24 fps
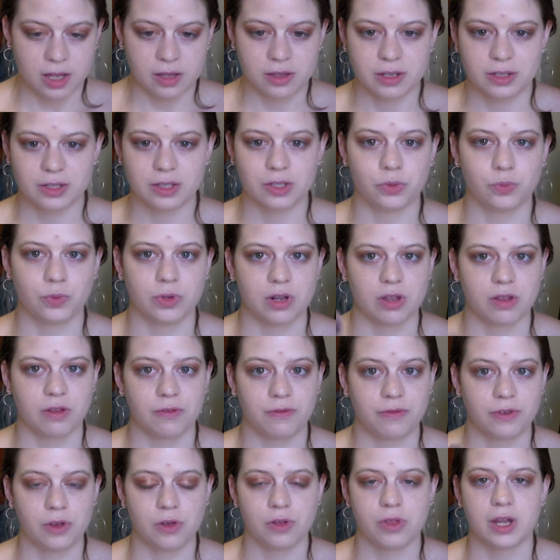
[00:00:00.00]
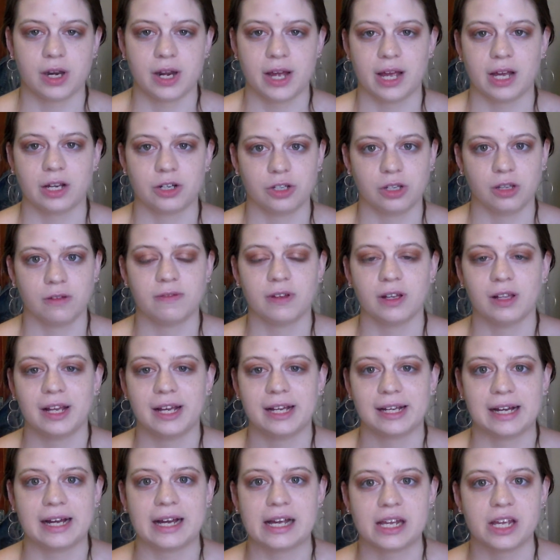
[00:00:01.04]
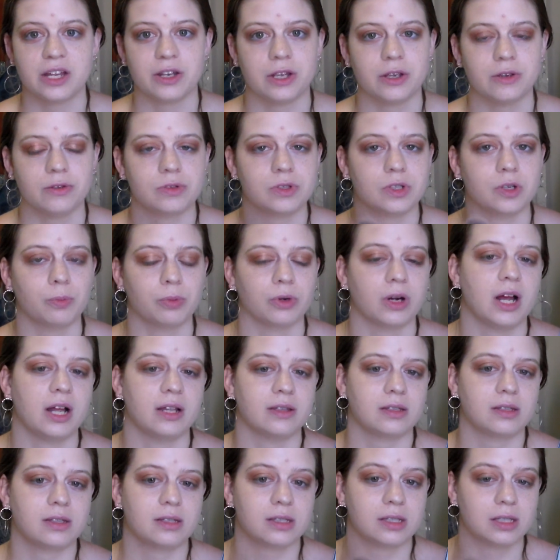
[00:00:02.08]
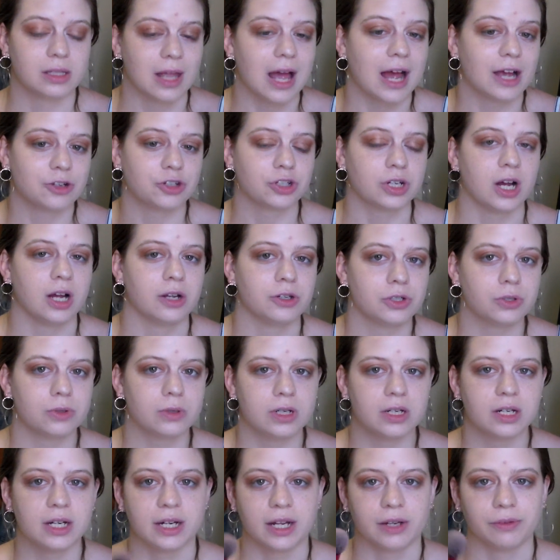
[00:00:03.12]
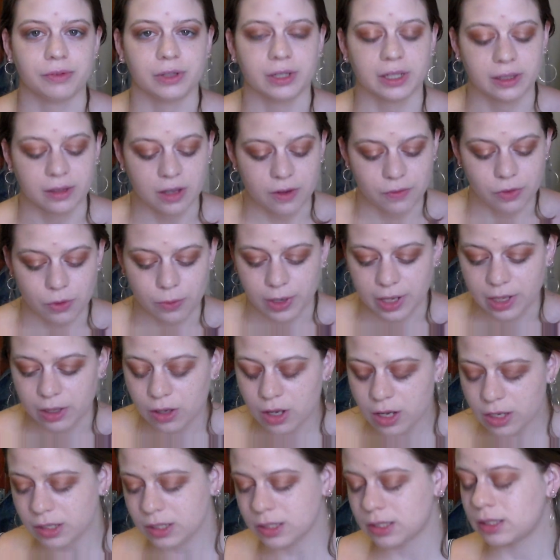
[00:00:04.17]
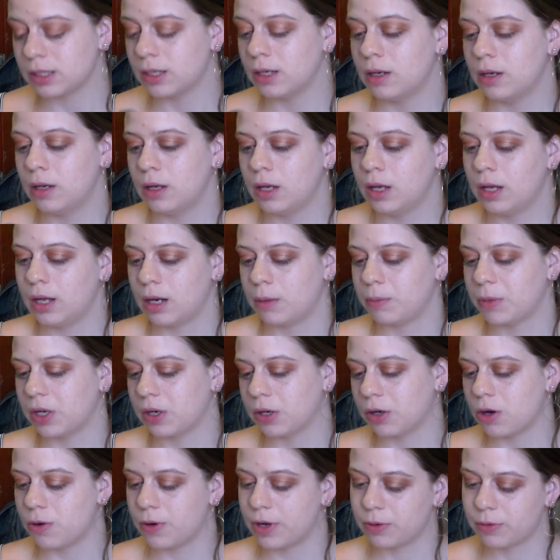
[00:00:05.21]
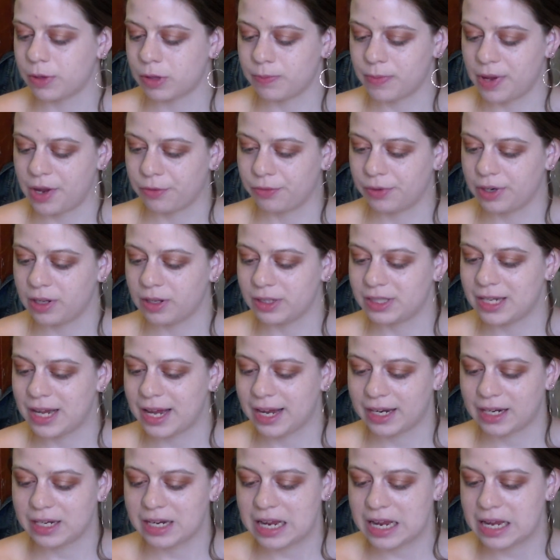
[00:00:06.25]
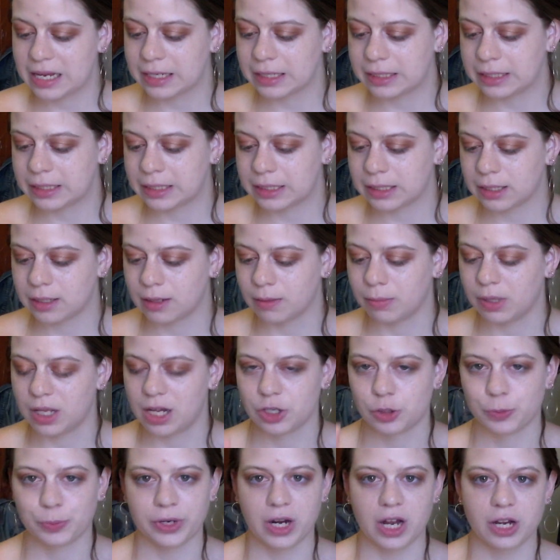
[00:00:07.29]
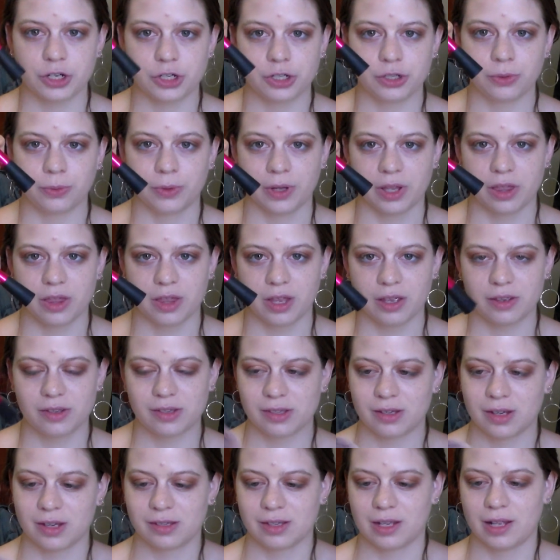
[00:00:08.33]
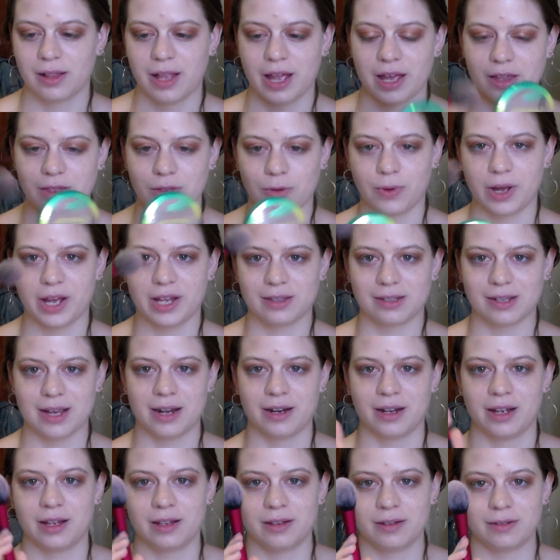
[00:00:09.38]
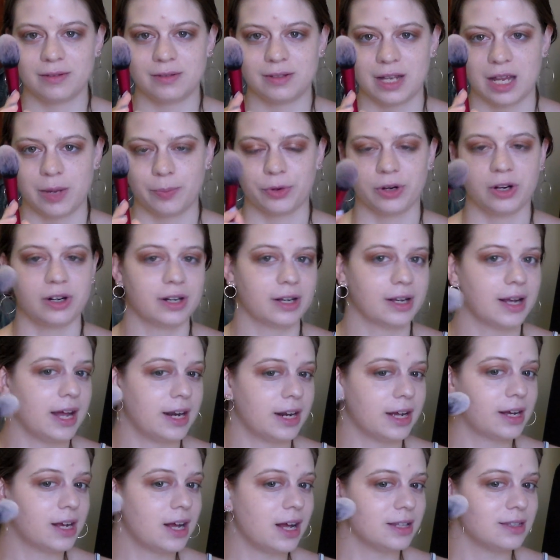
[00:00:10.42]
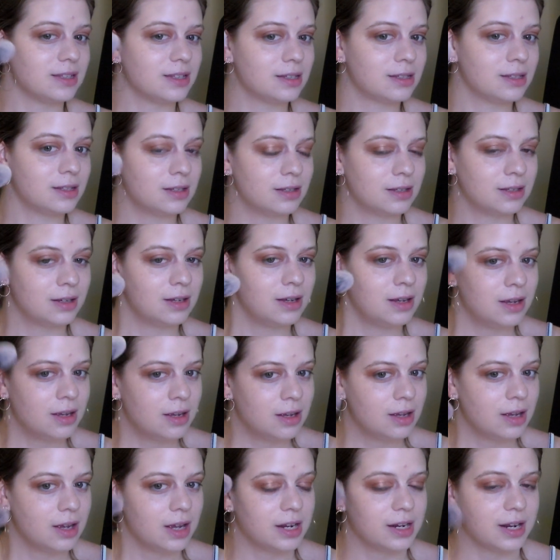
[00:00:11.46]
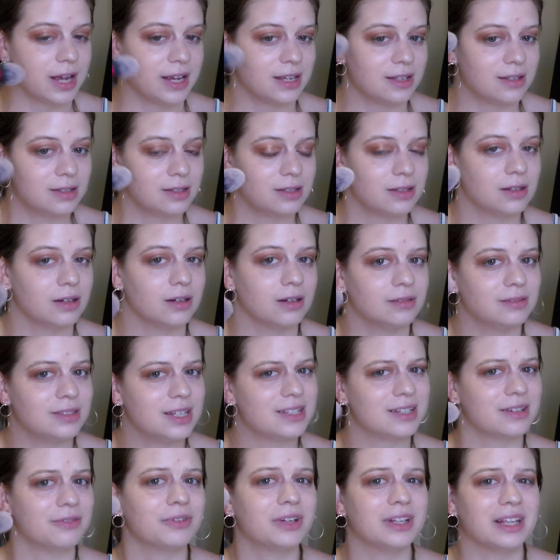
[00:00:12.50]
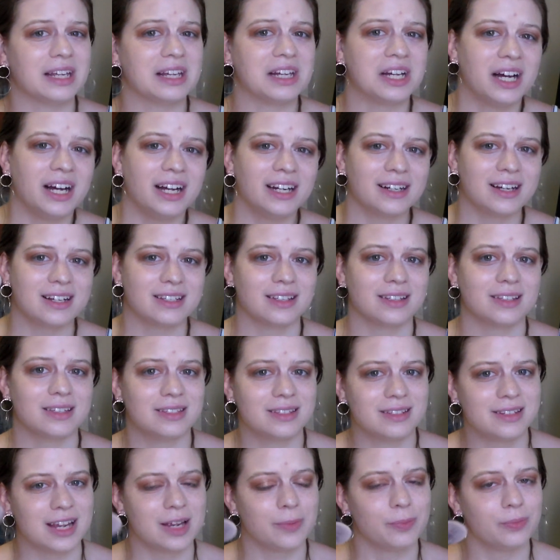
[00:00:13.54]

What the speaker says: And this is one of the few that I actually feel like I can use to bronze / contour, and I really love the way it looks. I'm gonna go in with my Real Techniques blush brush with this because I like the way it's kind of tapered. It kind of cuts a nice, or it doesn't really cut because it's